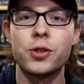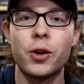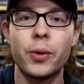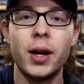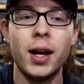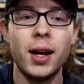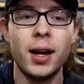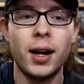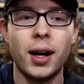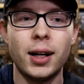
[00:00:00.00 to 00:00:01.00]
So
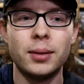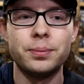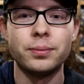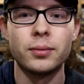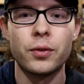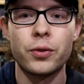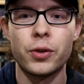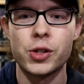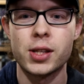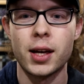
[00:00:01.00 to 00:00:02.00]

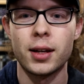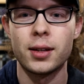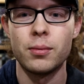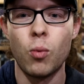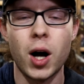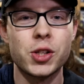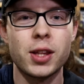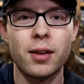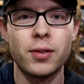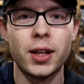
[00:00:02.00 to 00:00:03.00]
for just like
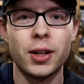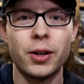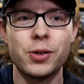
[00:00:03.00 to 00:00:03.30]
watching that video.